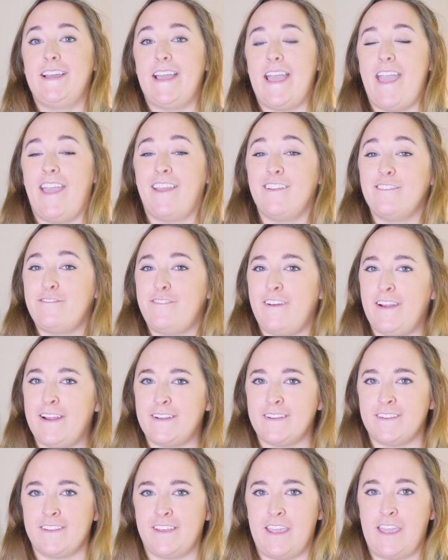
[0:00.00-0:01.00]
And
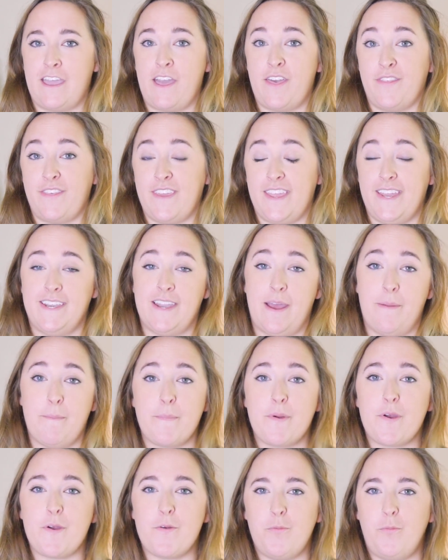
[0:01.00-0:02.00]
finally, the
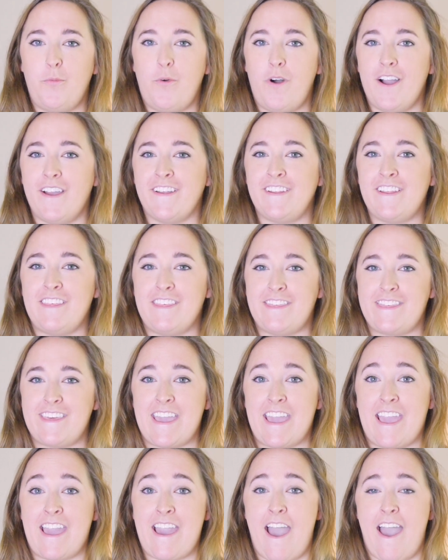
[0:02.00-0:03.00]
number 1
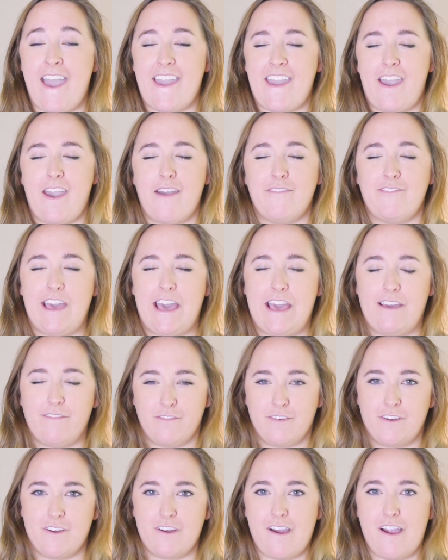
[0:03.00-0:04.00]
thing I have
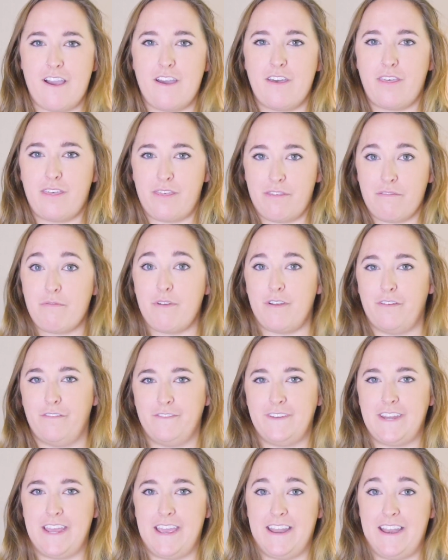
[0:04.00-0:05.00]
ever
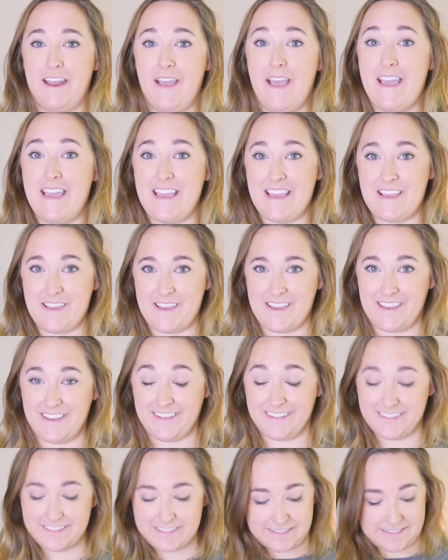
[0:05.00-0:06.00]
thrifted
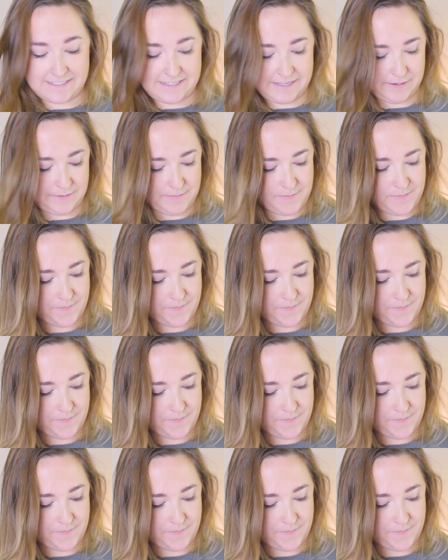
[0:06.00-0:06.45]
is